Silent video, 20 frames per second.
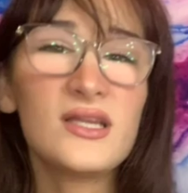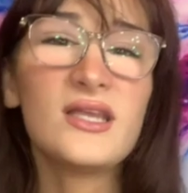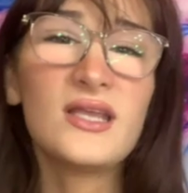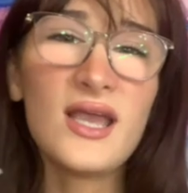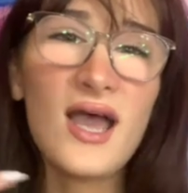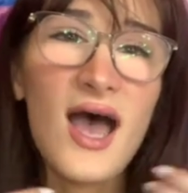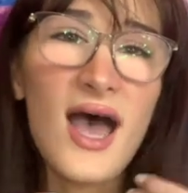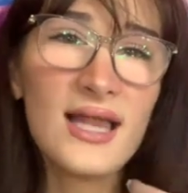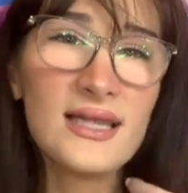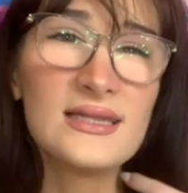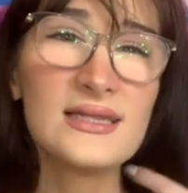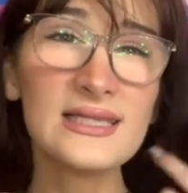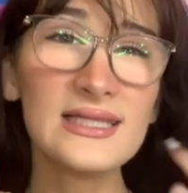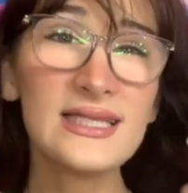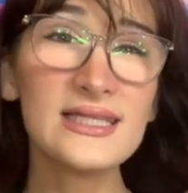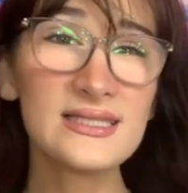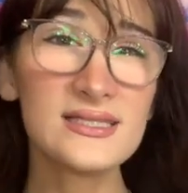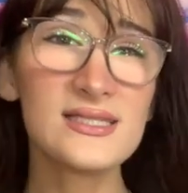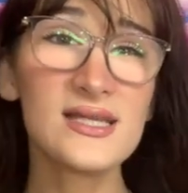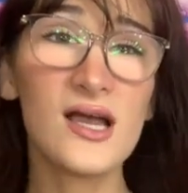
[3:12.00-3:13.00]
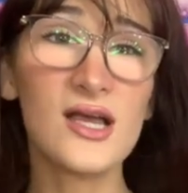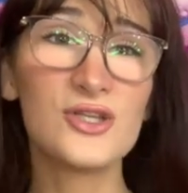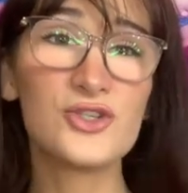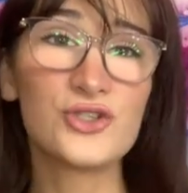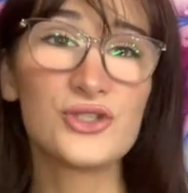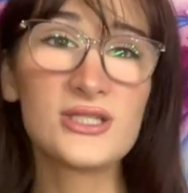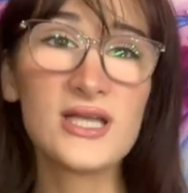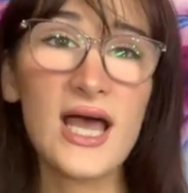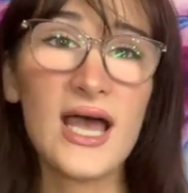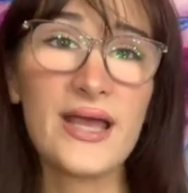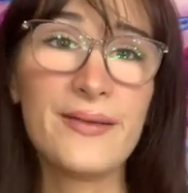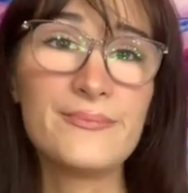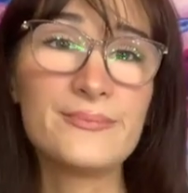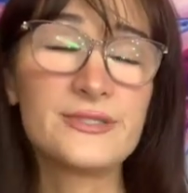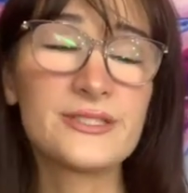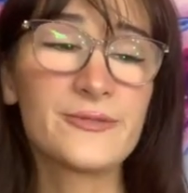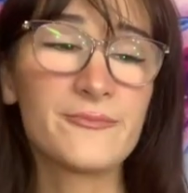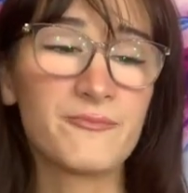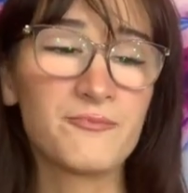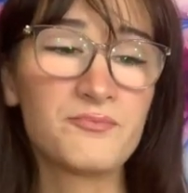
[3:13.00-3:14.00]
yeah, at least a hundred
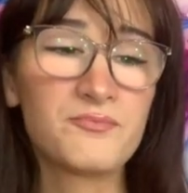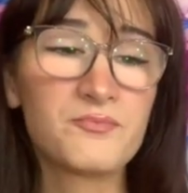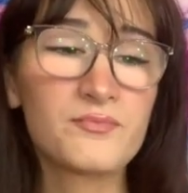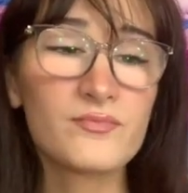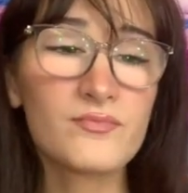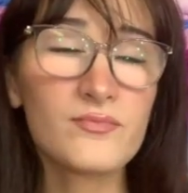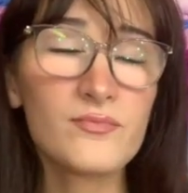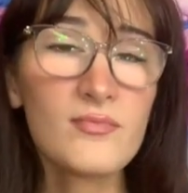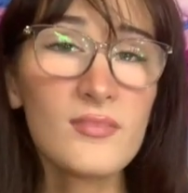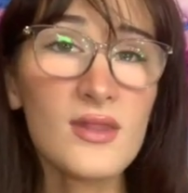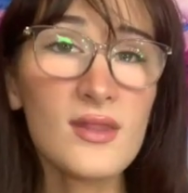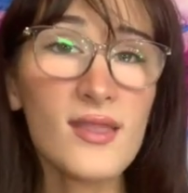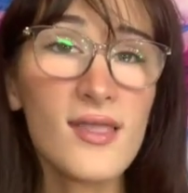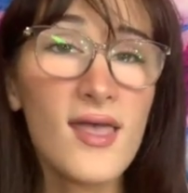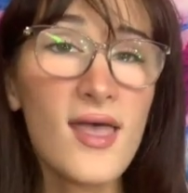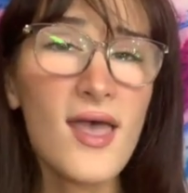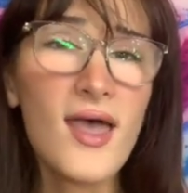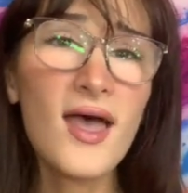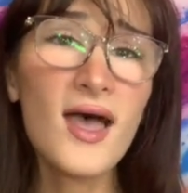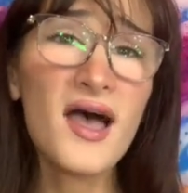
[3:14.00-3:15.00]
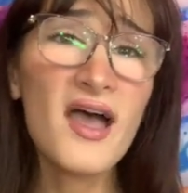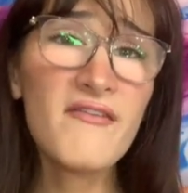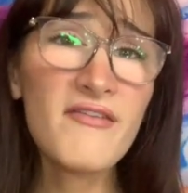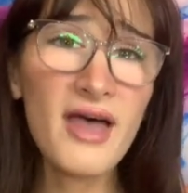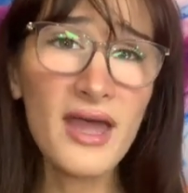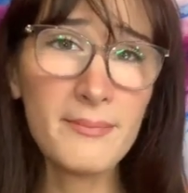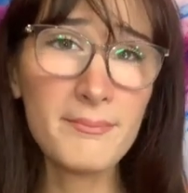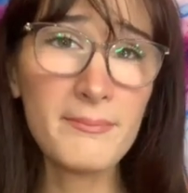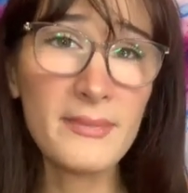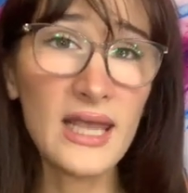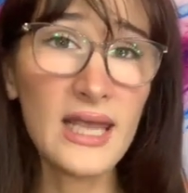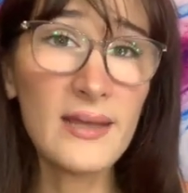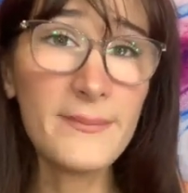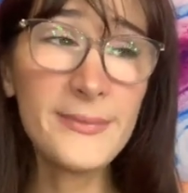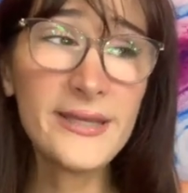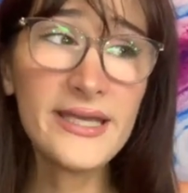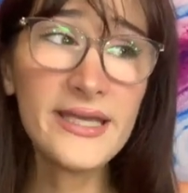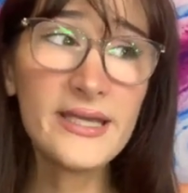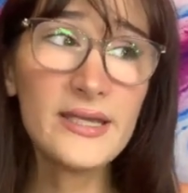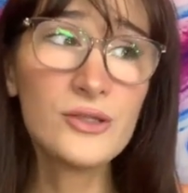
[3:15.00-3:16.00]
times. I've had
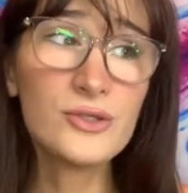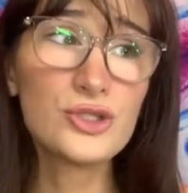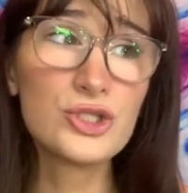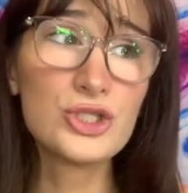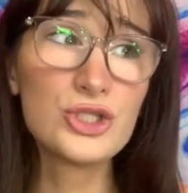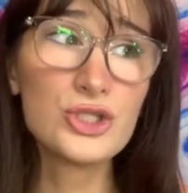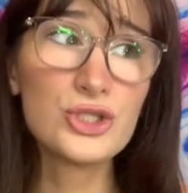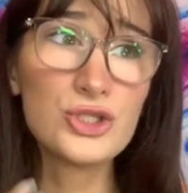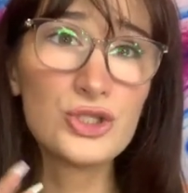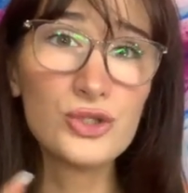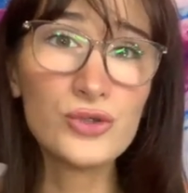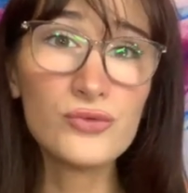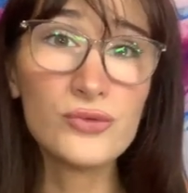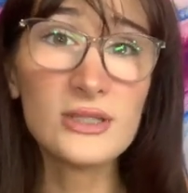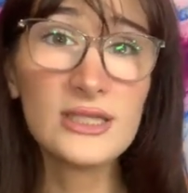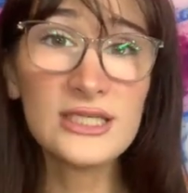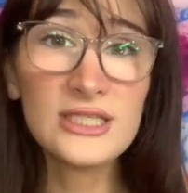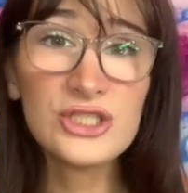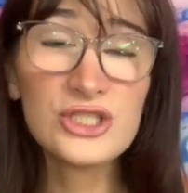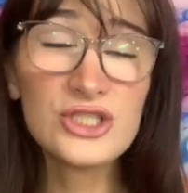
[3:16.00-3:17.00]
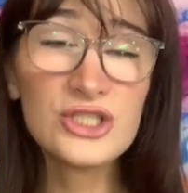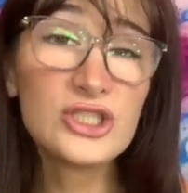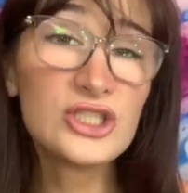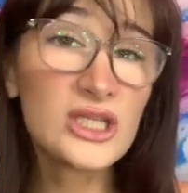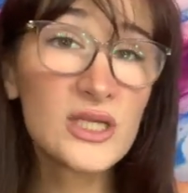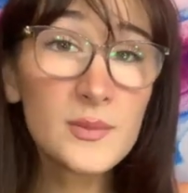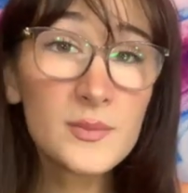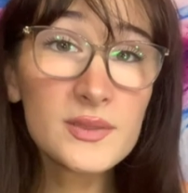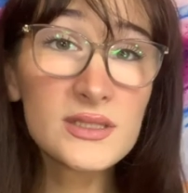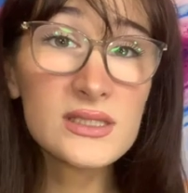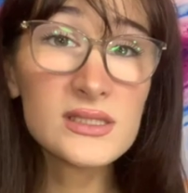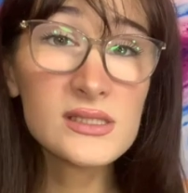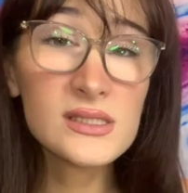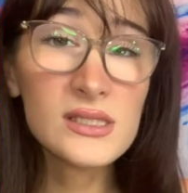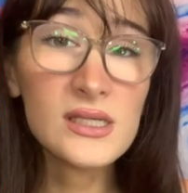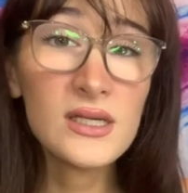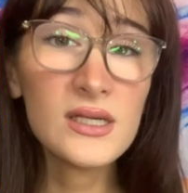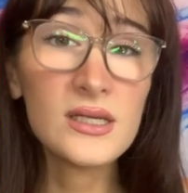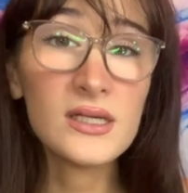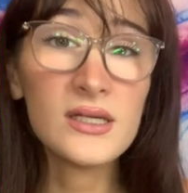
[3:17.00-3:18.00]
maybe two relationships
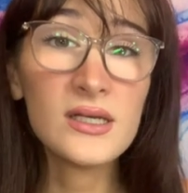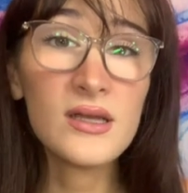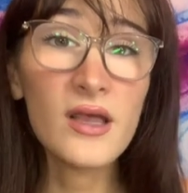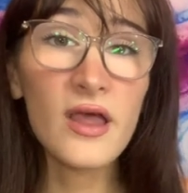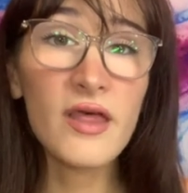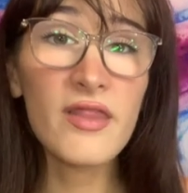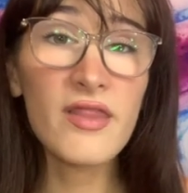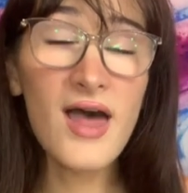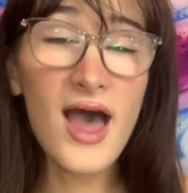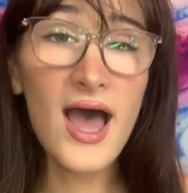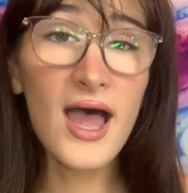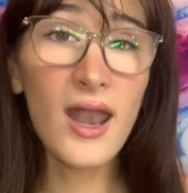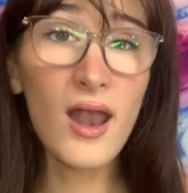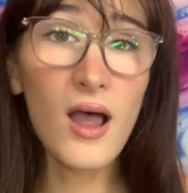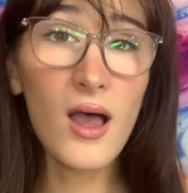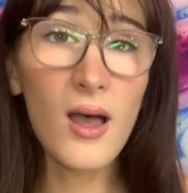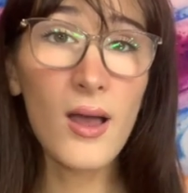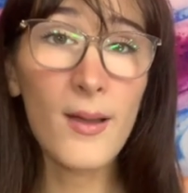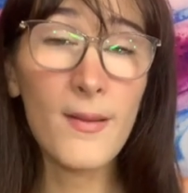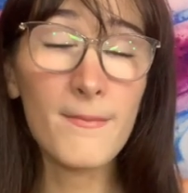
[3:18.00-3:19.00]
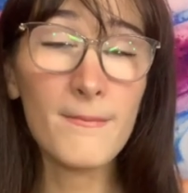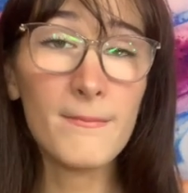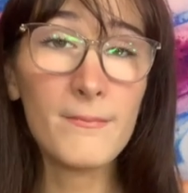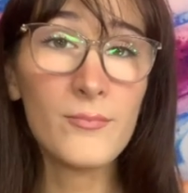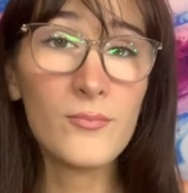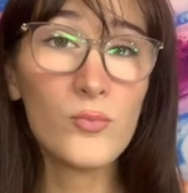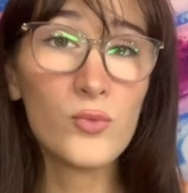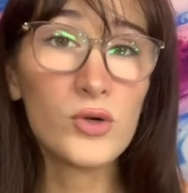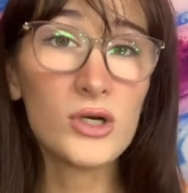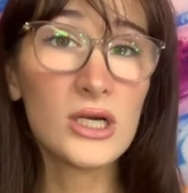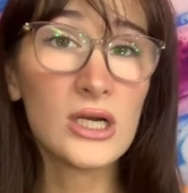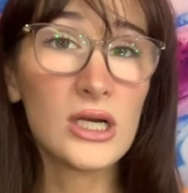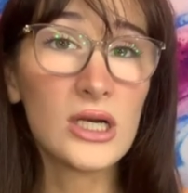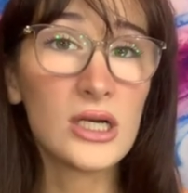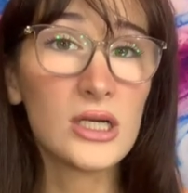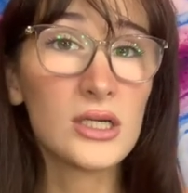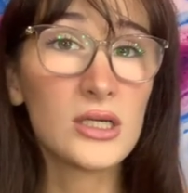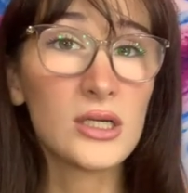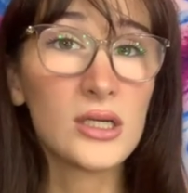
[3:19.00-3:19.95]
that um, were